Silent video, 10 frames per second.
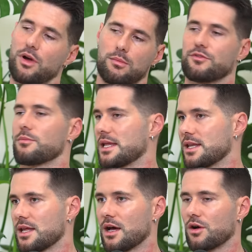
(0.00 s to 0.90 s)
Probably from
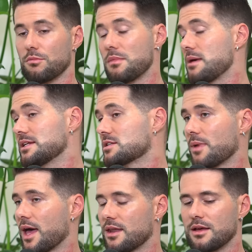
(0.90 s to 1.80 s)
India or maybe
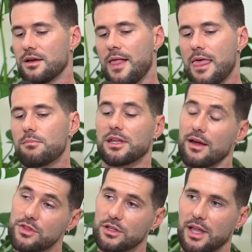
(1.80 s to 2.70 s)
Tibet. But
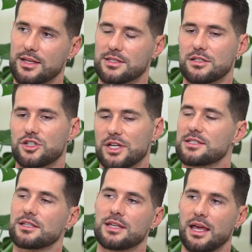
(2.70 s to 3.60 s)
nevertheless,
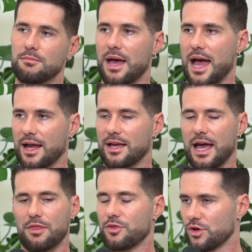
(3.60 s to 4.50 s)
Jesus came back
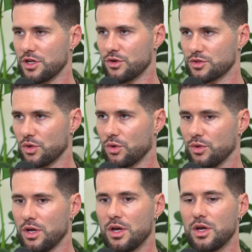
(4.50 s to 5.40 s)
at 30 years
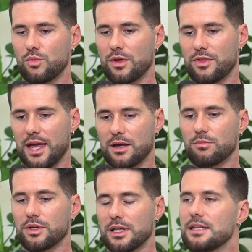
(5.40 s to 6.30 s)
old with a
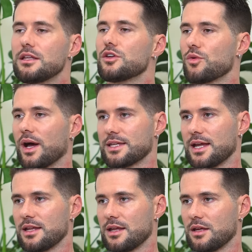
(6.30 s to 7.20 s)
completely new
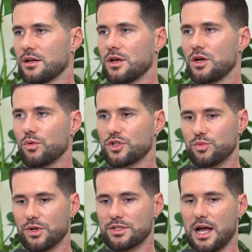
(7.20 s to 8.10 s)
identity,
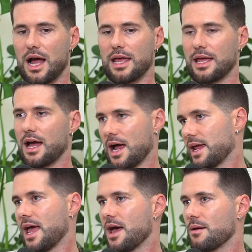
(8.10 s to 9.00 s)
which was I,
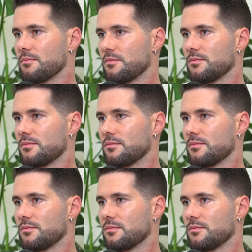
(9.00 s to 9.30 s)
I am.